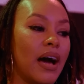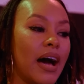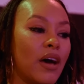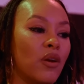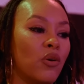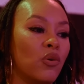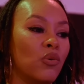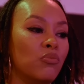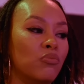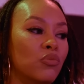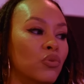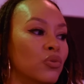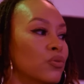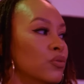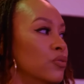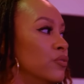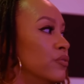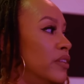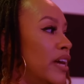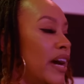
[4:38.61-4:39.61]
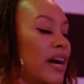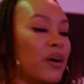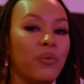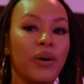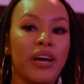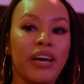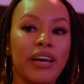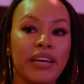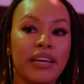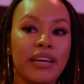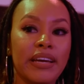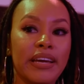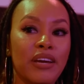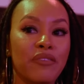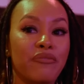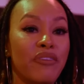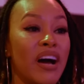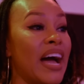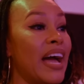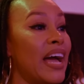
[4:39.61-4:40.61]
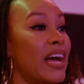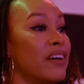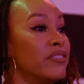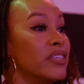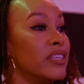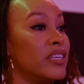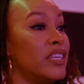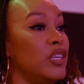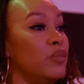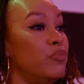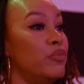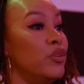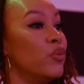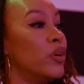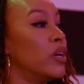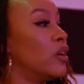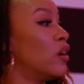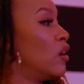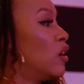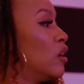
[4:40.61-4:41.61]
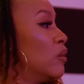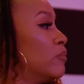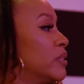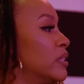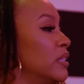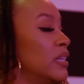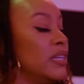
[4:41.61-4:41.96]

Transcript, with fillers: I don't move that way. If I have to keep you at arm's